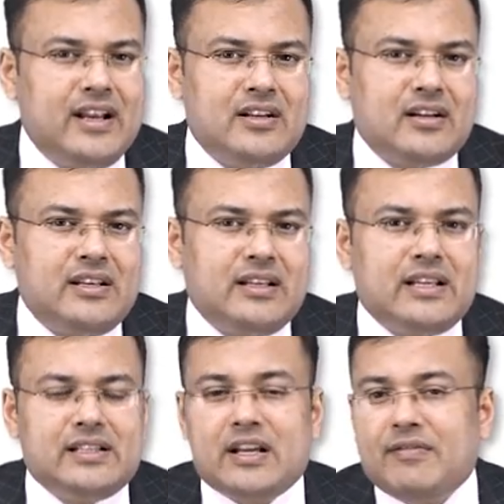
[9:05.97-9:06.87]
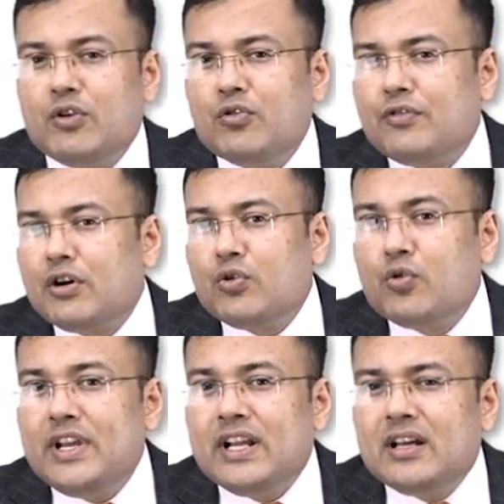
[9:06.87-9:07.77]
In duct ectasia, we go for
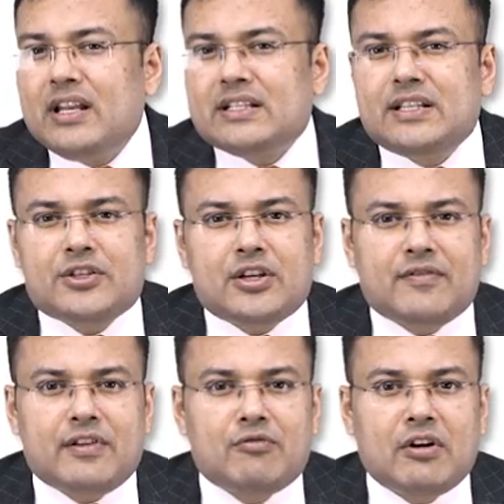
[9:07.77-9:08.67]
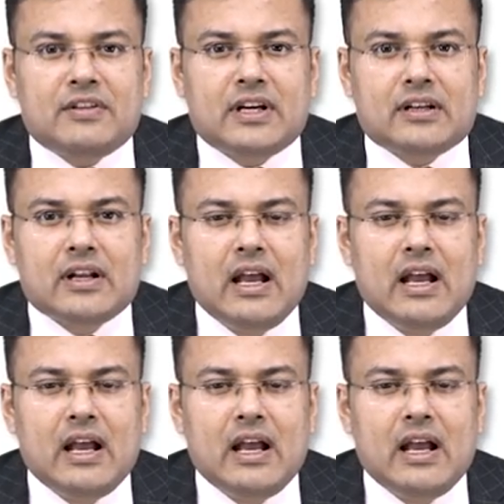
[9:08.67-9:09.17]
conical excision of involved duct,